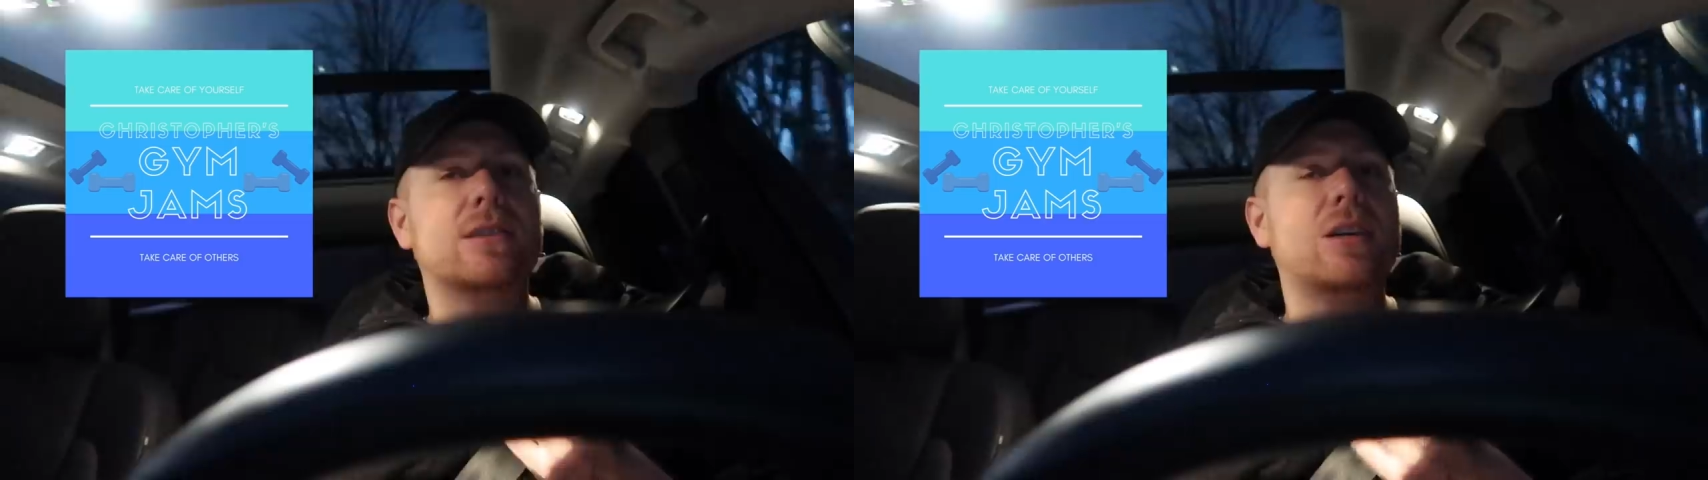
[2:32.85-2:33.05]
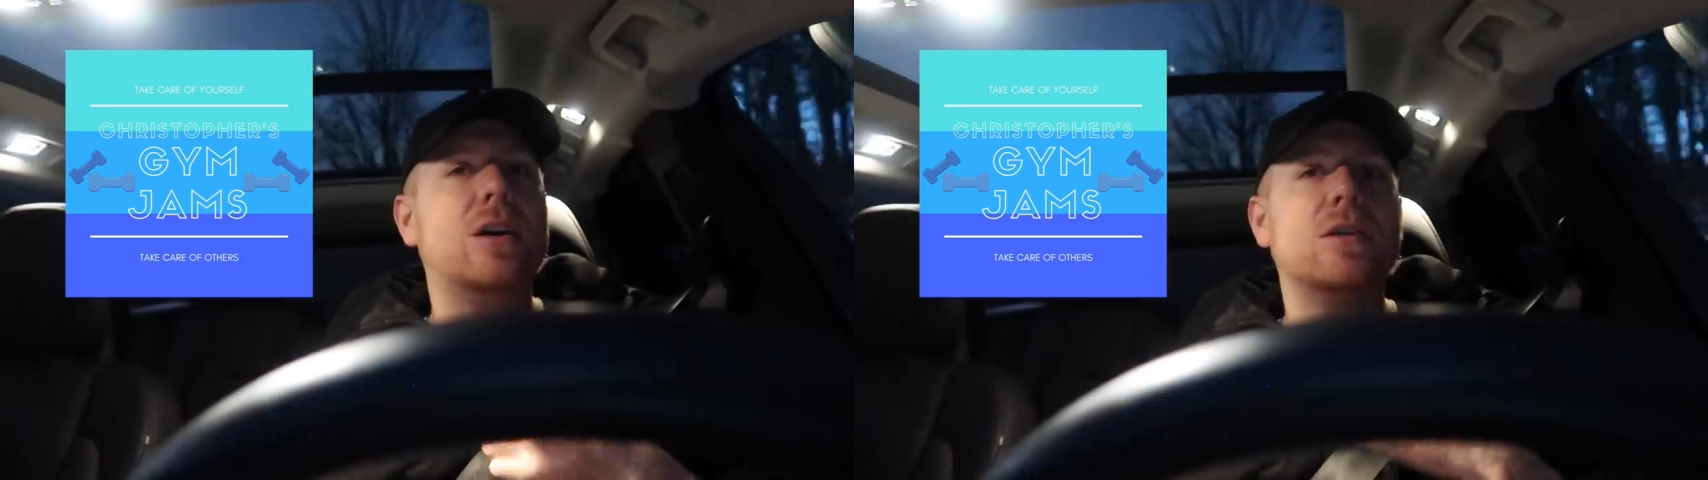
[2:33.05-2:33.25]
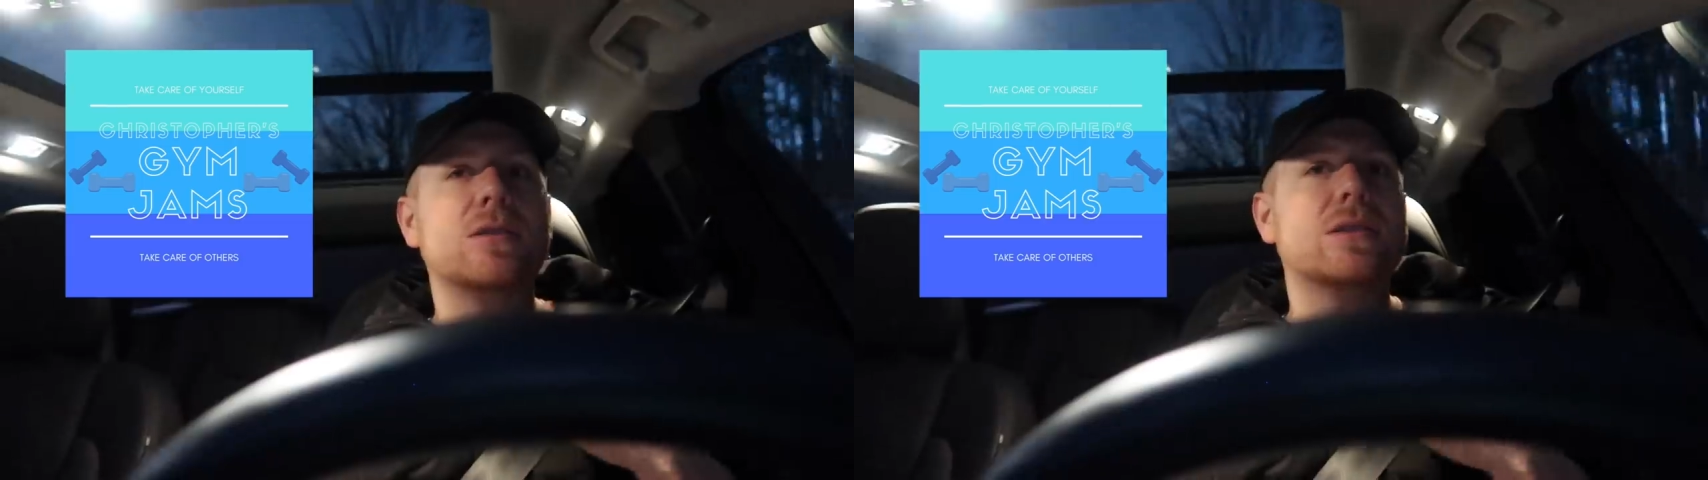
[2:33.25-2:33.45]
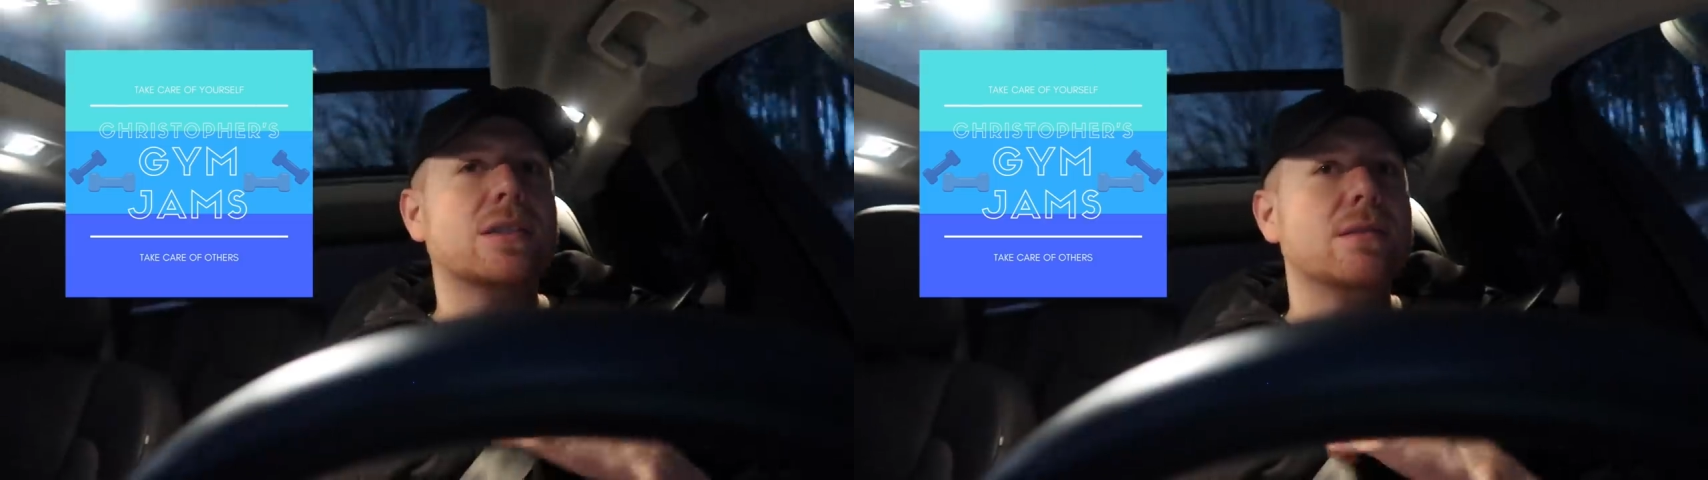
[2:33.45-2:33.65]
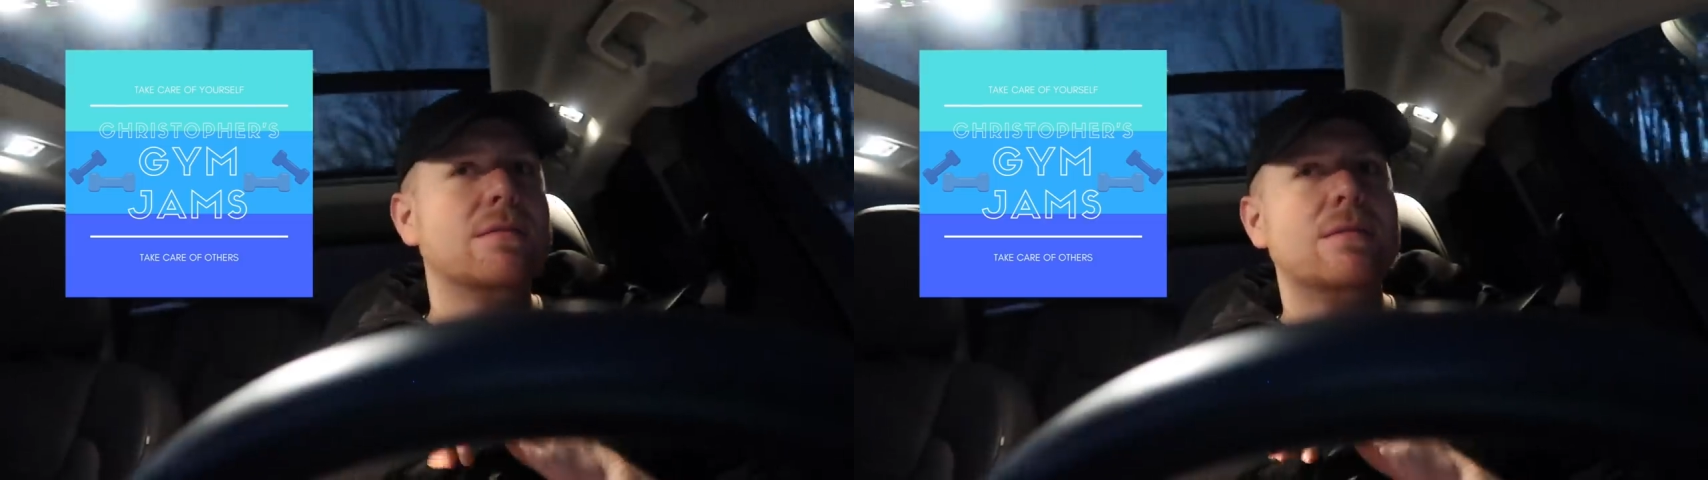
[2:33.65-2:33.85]
the
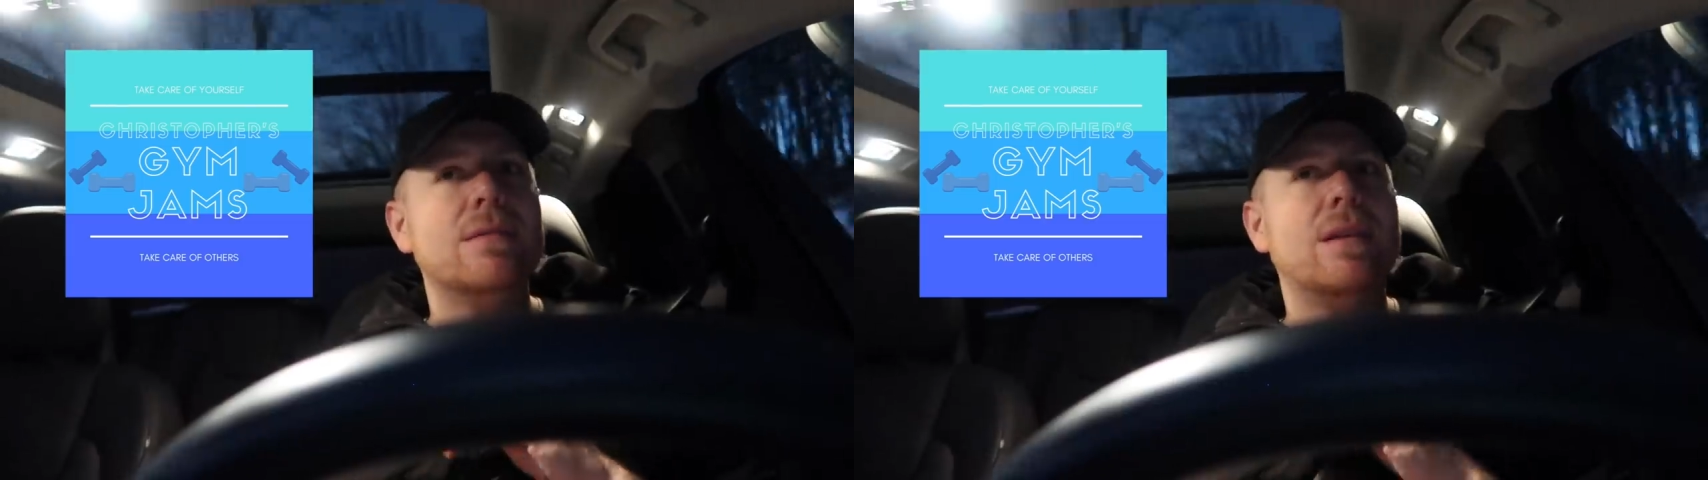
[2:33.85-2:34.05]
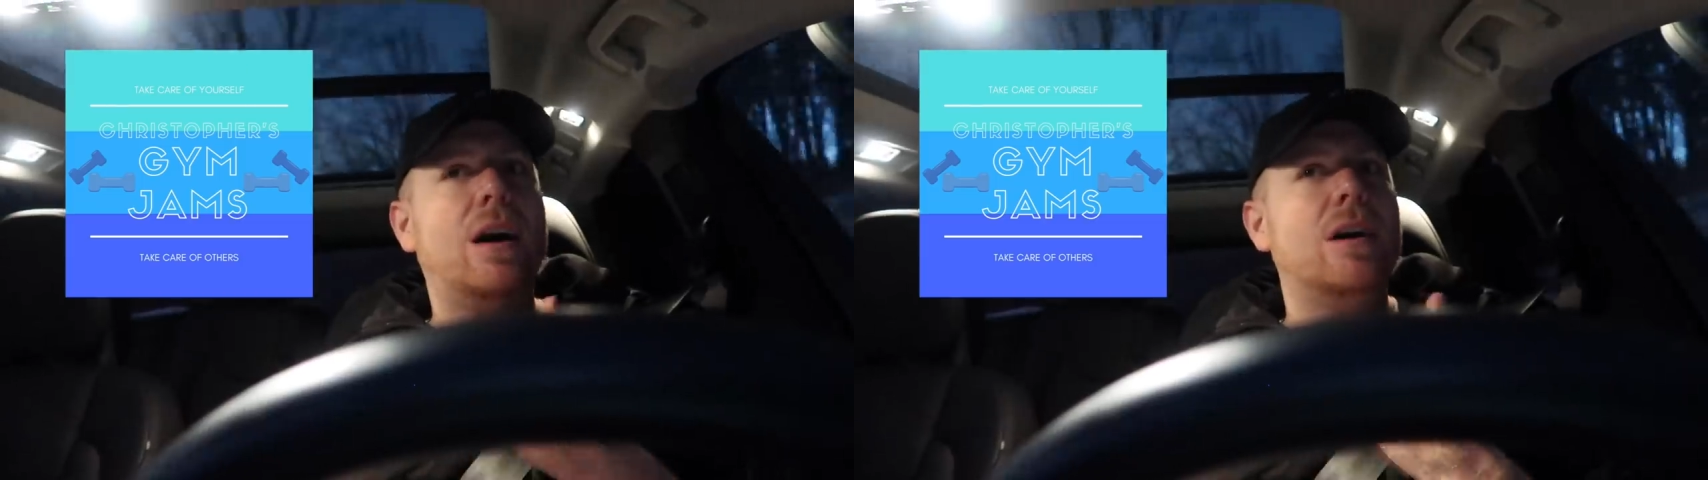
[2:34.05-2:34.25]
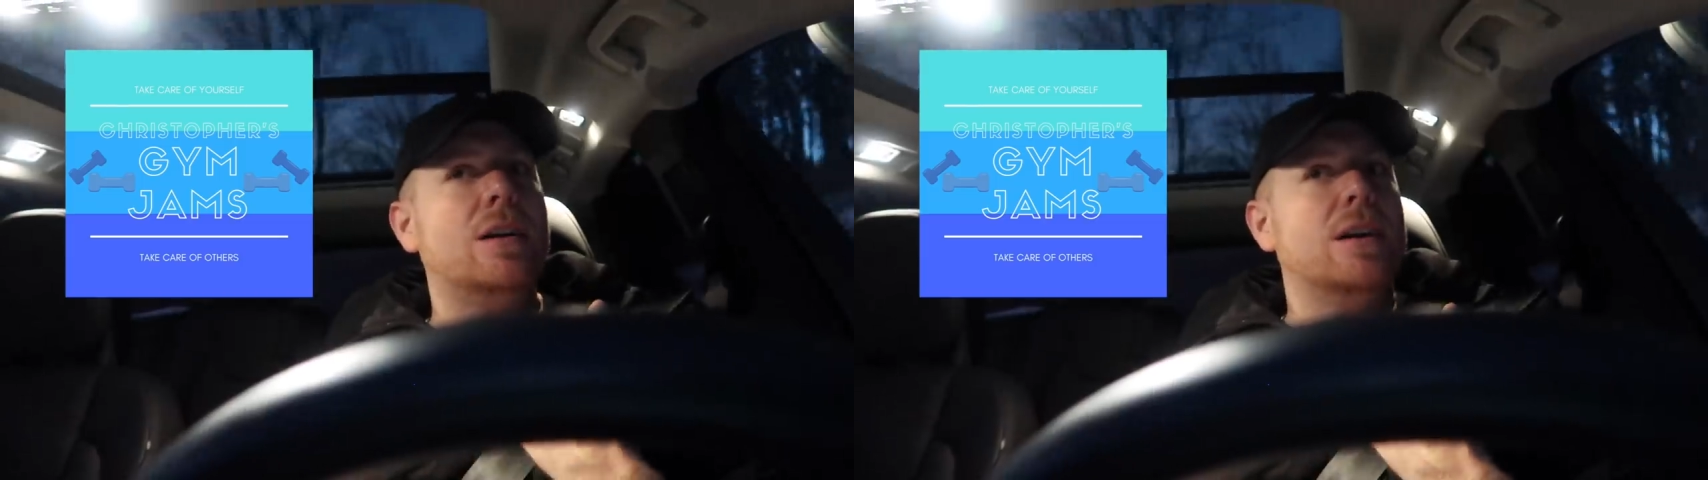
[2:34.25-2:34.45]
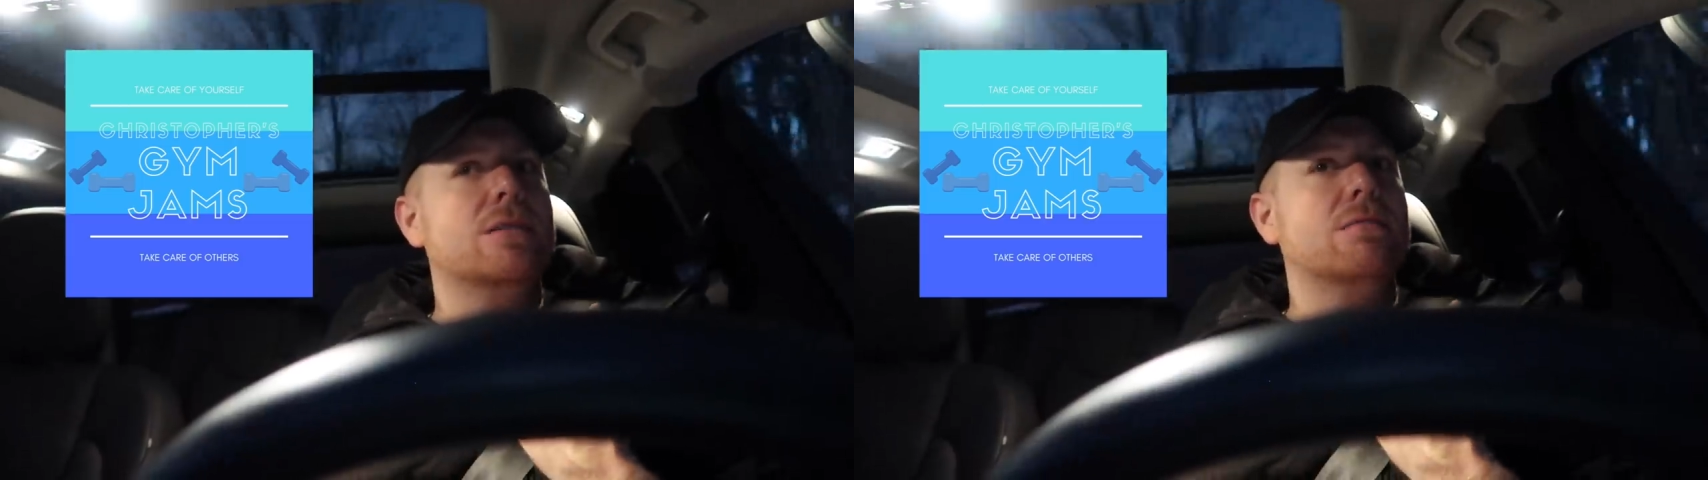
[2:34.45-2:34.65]
songs are not